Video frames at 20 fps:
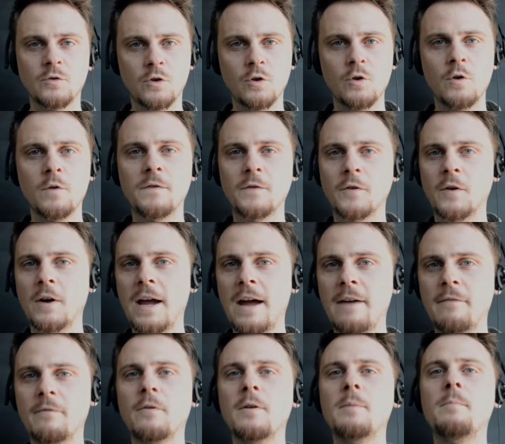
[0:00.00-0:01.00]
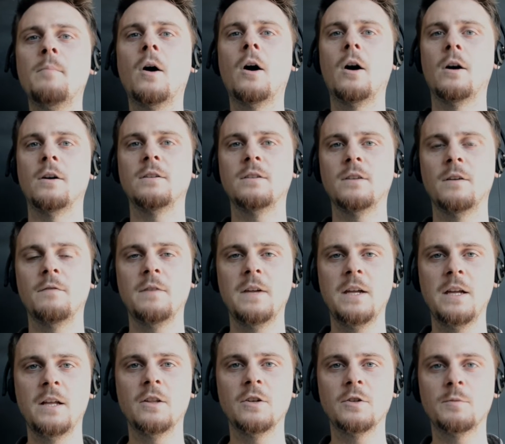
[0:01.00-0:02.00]
true for every part of
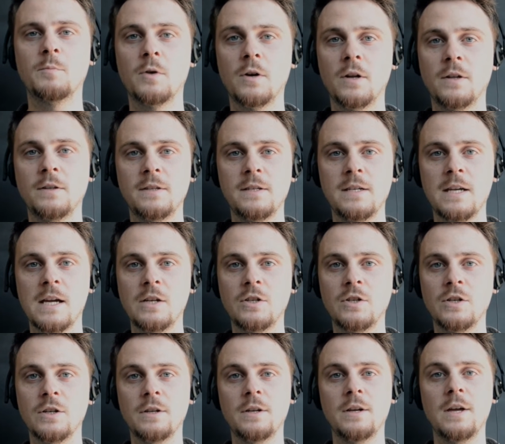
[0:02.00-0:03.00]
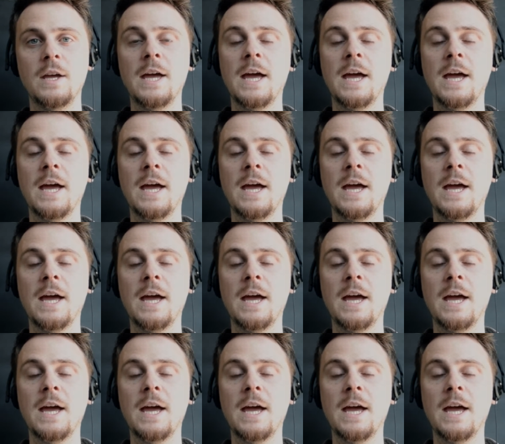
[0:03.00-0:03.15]
English pronunciation,